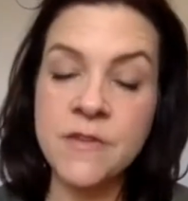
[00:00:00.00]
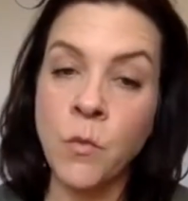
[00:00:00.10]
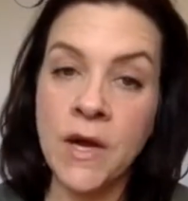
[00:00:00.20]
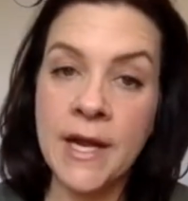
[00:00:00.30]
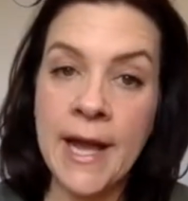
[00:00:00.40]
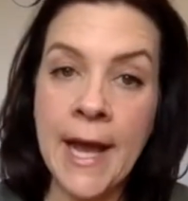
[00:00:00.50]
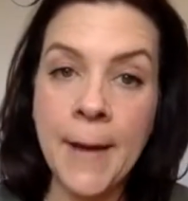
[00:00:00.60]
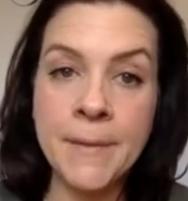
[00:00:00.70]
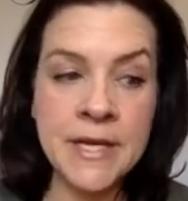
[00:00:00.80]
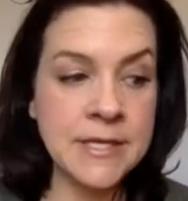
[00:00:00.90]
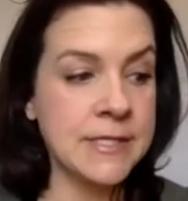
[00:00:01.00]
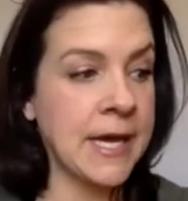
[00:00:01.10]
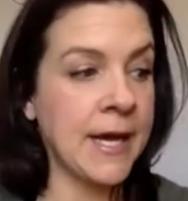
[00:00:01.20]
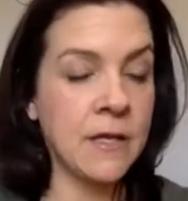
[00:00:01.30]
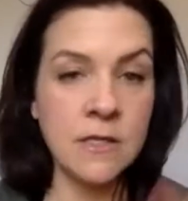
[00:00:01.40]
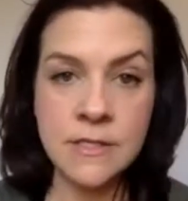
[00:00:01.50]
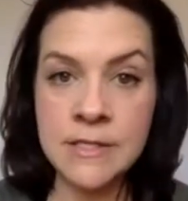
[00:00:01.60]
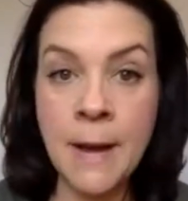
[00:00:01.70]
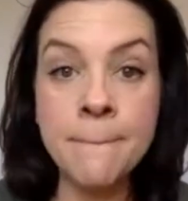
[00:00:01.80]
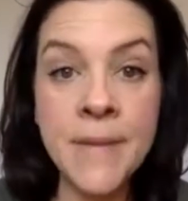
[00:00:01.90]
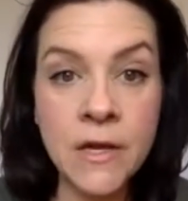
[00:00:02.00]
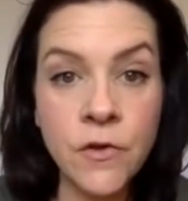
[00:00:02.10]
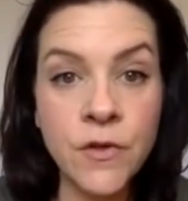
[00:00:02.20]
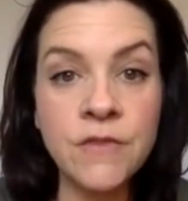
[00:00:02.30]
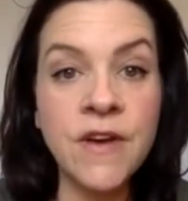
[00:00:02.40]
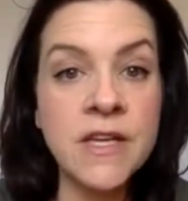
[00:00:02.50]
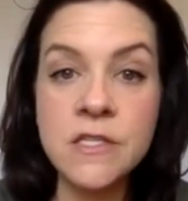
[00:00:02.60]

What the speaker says: And what can happen is that, and this is not medical advice,